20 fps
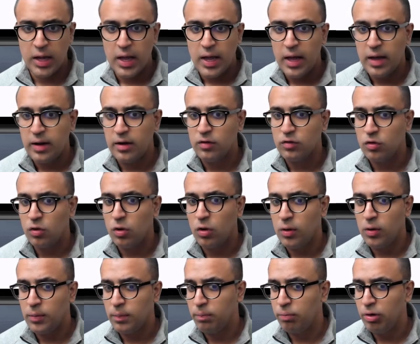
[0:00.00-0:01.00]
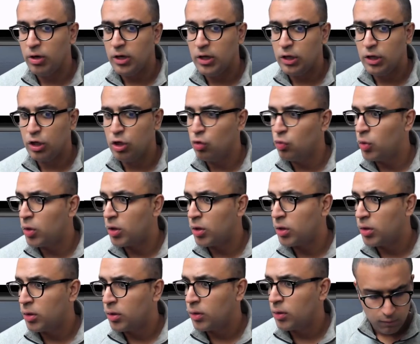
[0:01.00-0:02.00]
and it's called Pretty QR
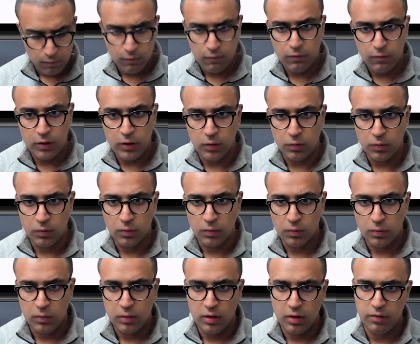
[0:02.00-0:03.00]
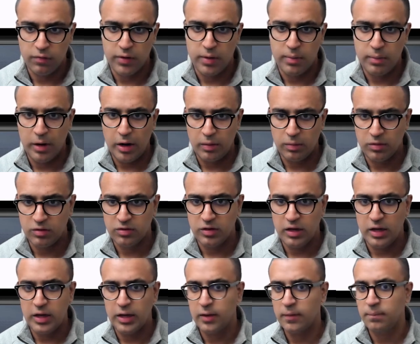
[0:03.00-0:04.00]
View, if I'm not
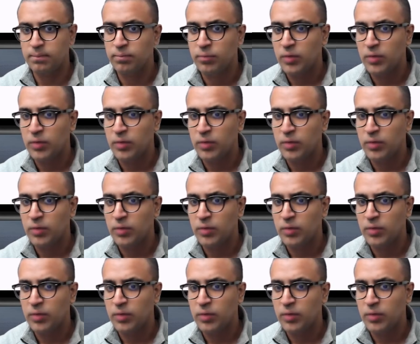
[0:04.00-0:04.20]
mistaken.